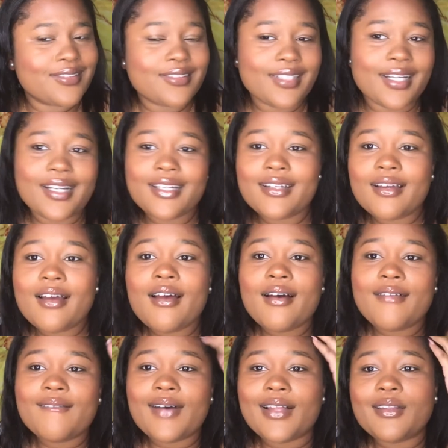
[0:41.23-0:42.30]
Okay,
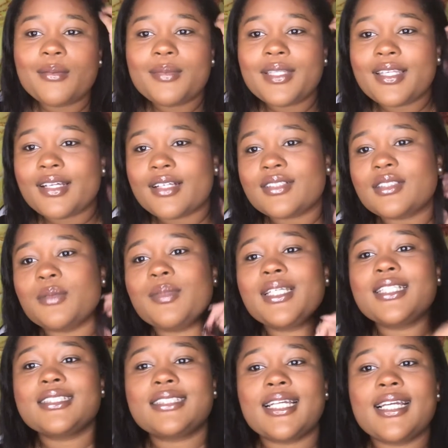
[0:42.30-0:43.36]
follow me there so we
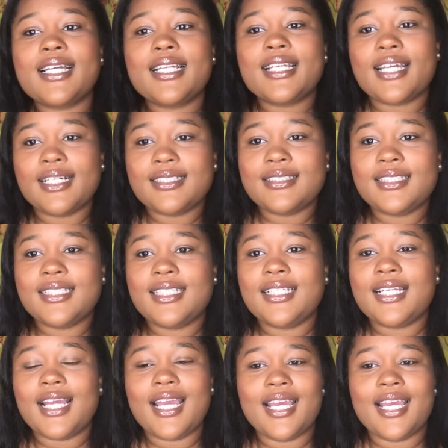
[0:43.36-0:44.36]
can stay connected,